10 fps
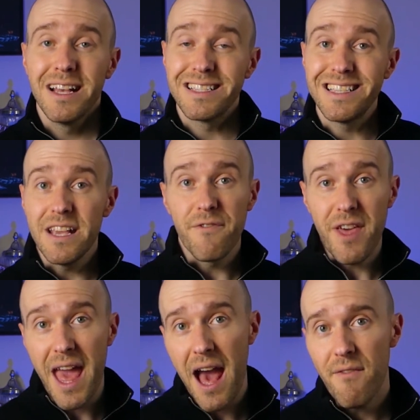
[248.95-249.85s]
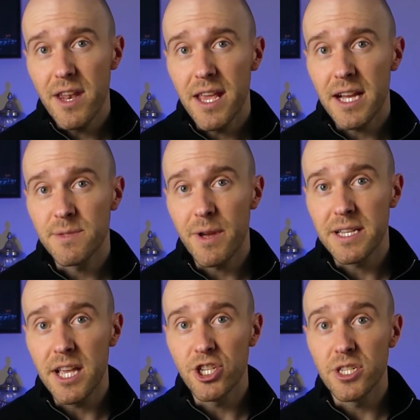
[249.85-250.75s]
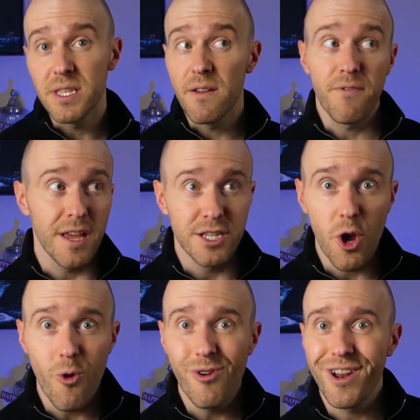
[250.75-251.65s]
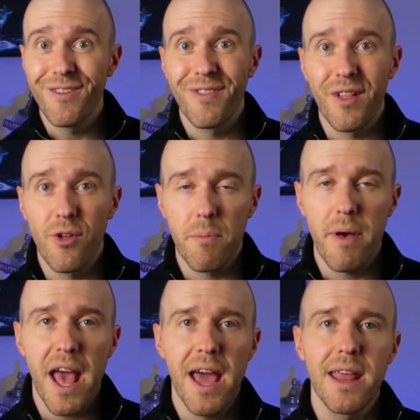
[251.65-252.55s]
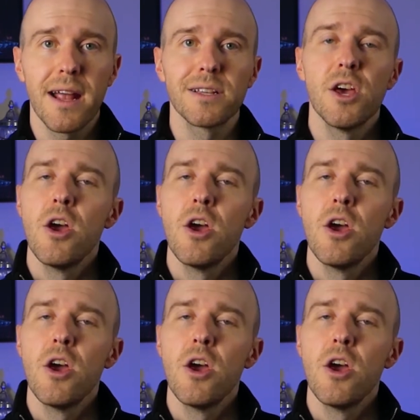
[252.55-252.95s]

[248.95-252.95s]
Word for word: see if they have any expectations, and if they don't, and if they look panicked,